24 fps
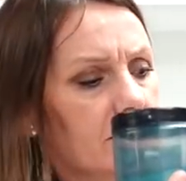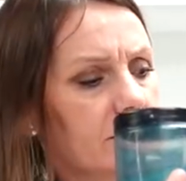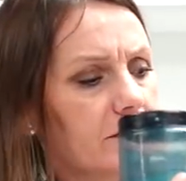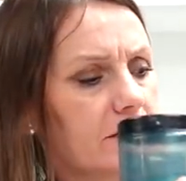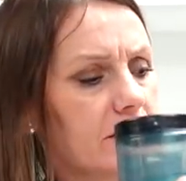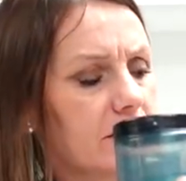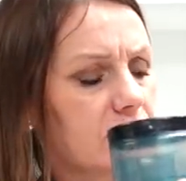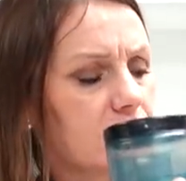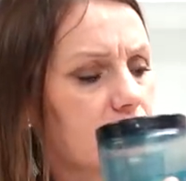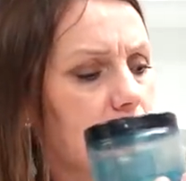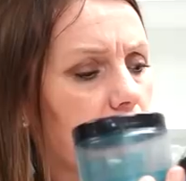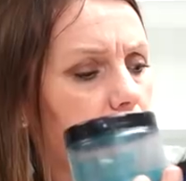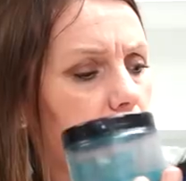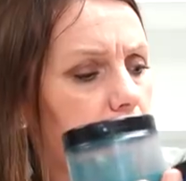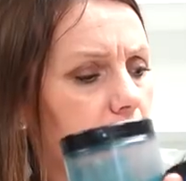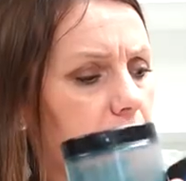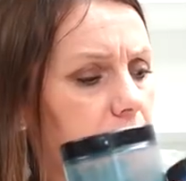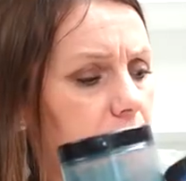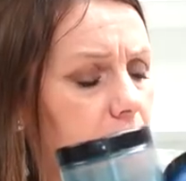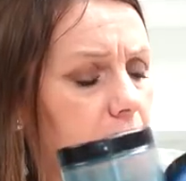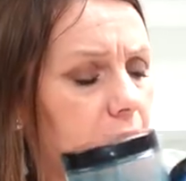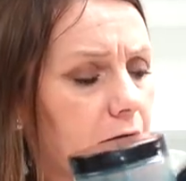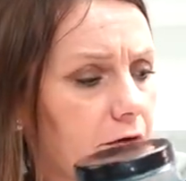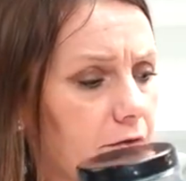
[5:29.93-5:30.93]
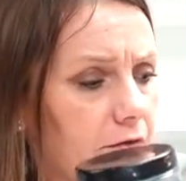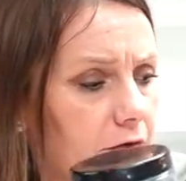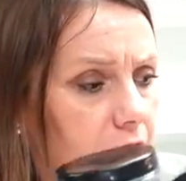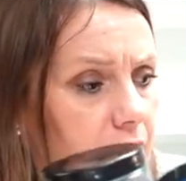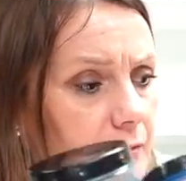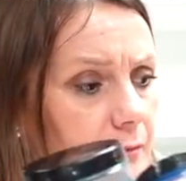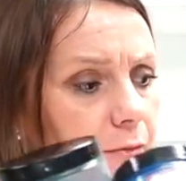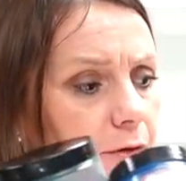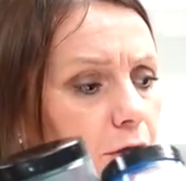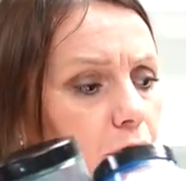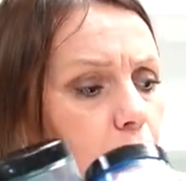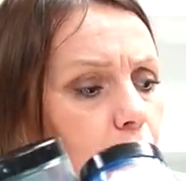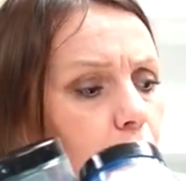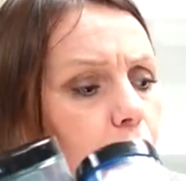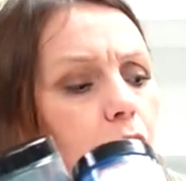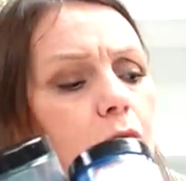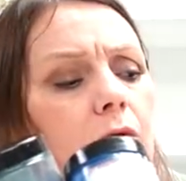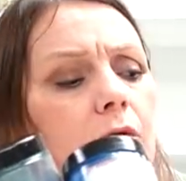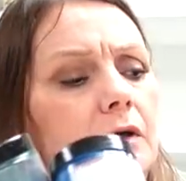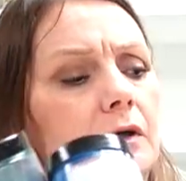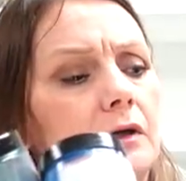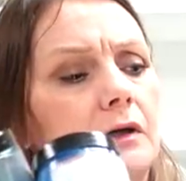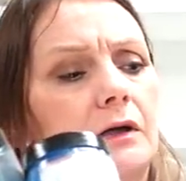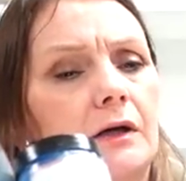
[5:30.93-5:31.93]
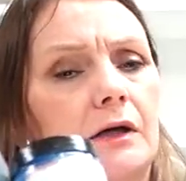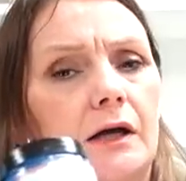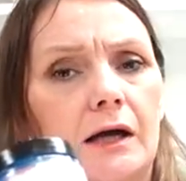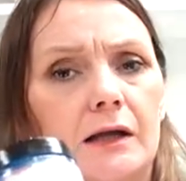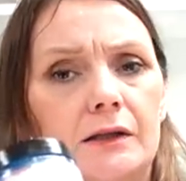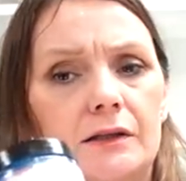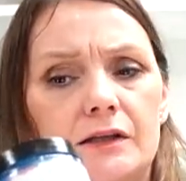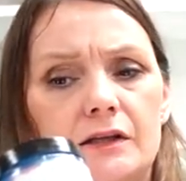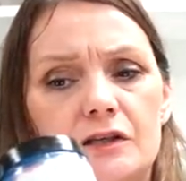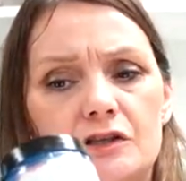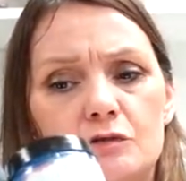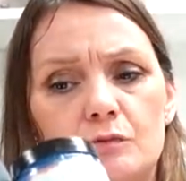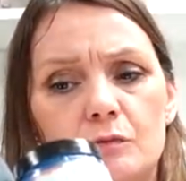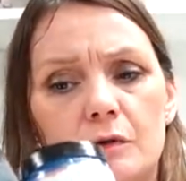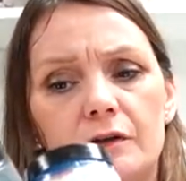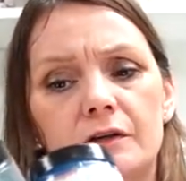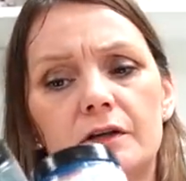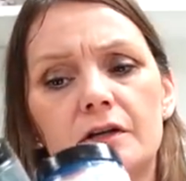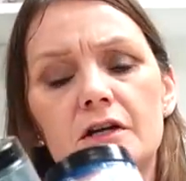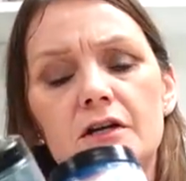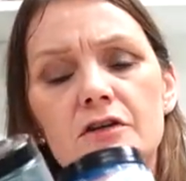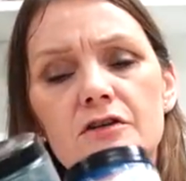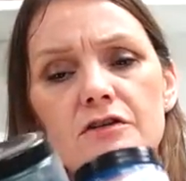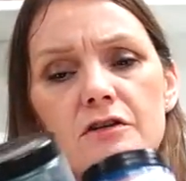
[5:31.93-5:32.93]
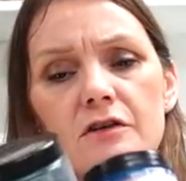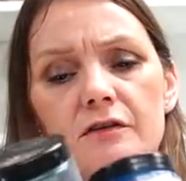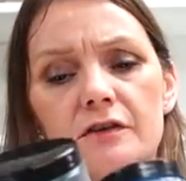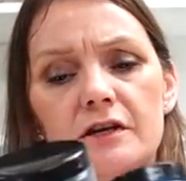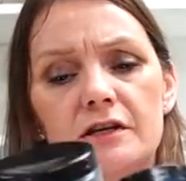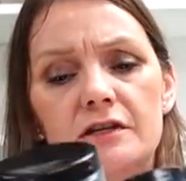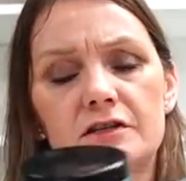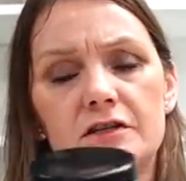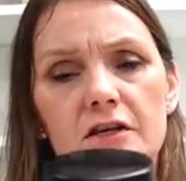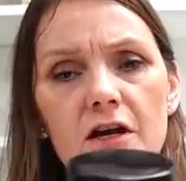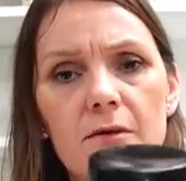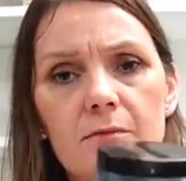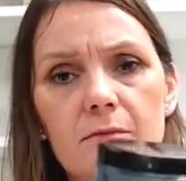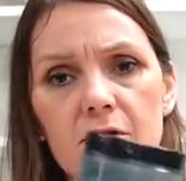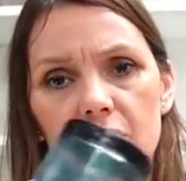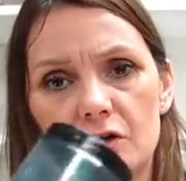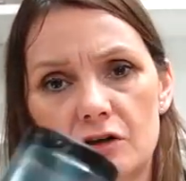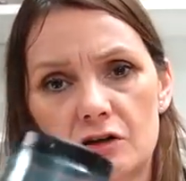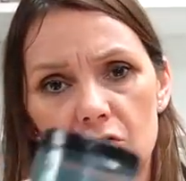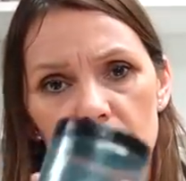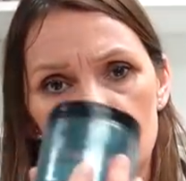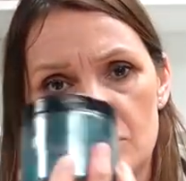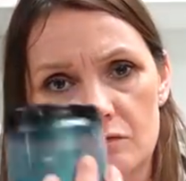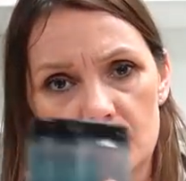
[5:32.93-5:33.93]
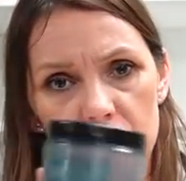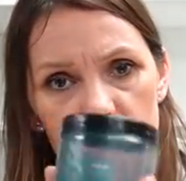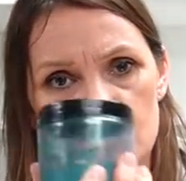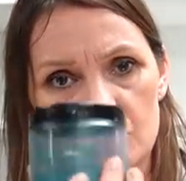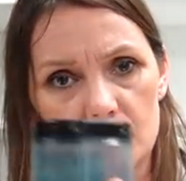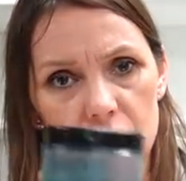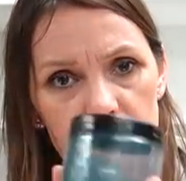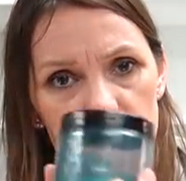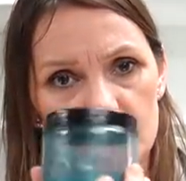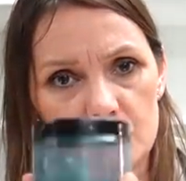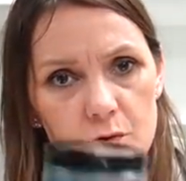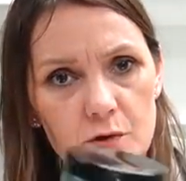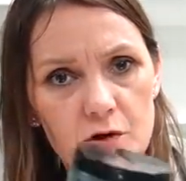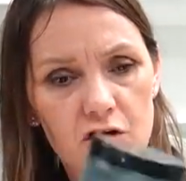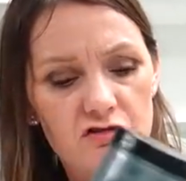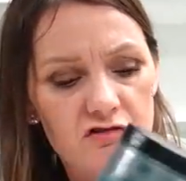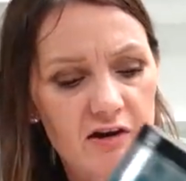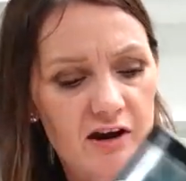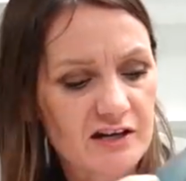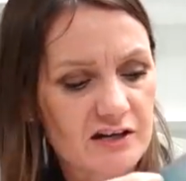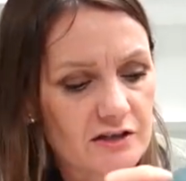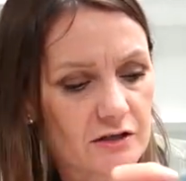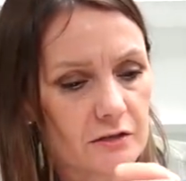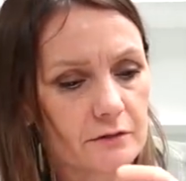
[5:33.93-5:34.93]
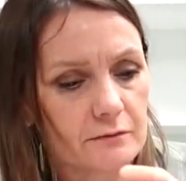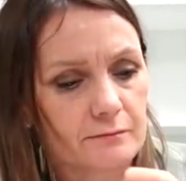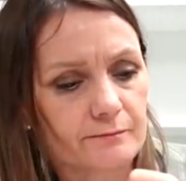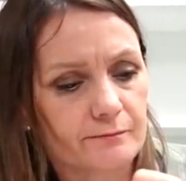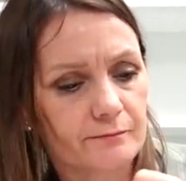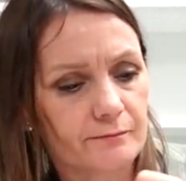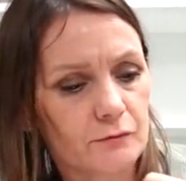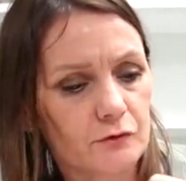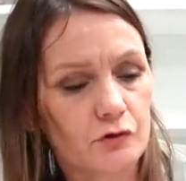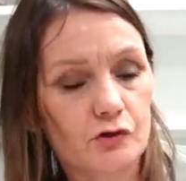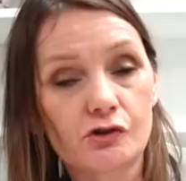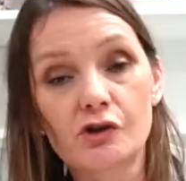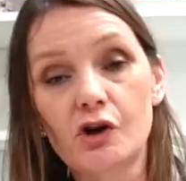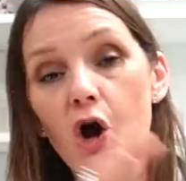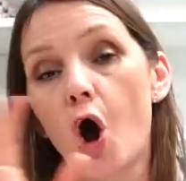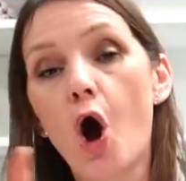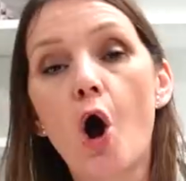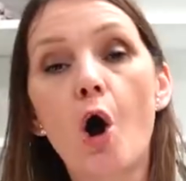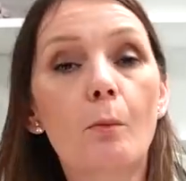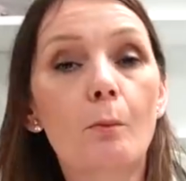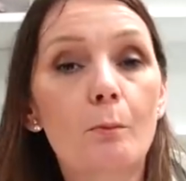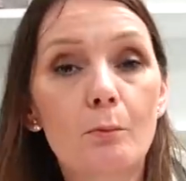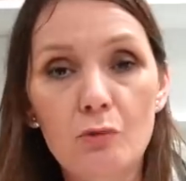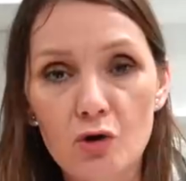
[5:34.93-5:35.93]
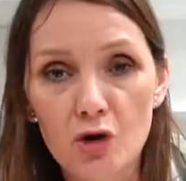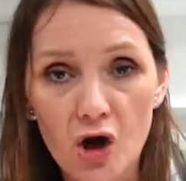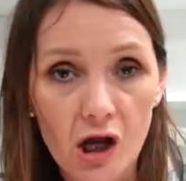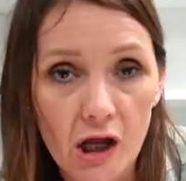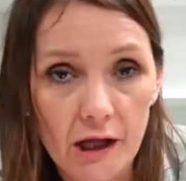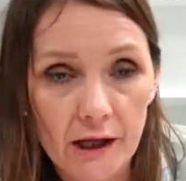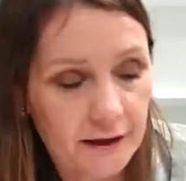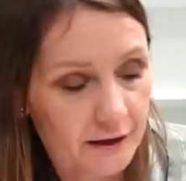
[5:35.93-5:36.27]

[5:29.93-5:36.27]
the top, of the blue, and this one. So this, I'm going to sort of do a gradient, or an ombre,